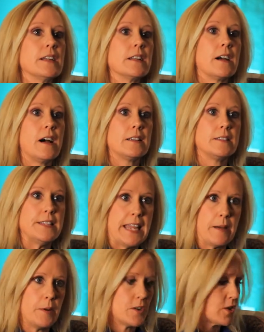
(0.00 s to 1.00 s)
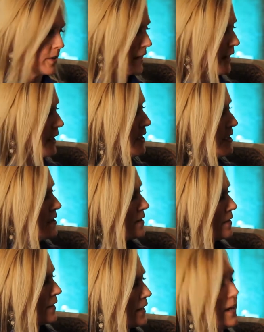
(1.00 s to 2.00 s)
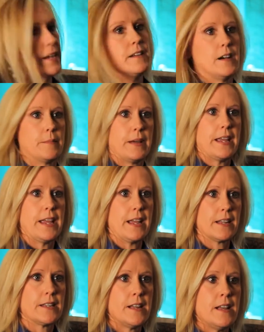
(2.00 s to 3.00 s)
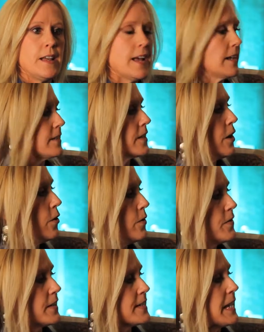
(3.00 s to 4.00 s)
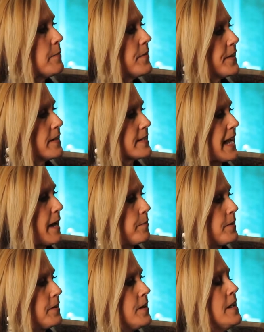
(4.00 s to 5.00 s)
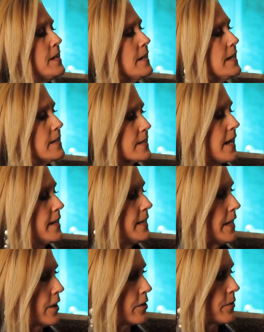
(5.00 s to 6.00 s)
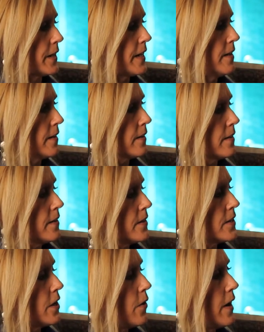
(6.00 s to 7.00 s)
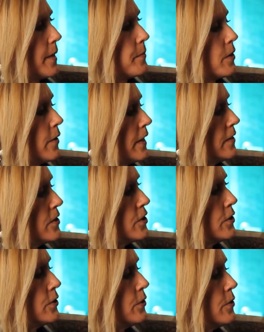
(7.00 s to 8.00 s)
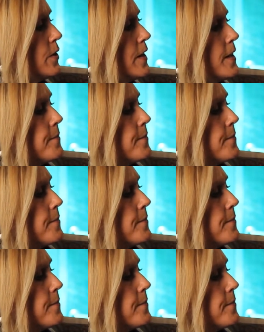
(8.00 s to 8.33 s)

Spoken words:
can cause damage, like the cut on my hand. And so the same things happen inside the artery. So I'm going to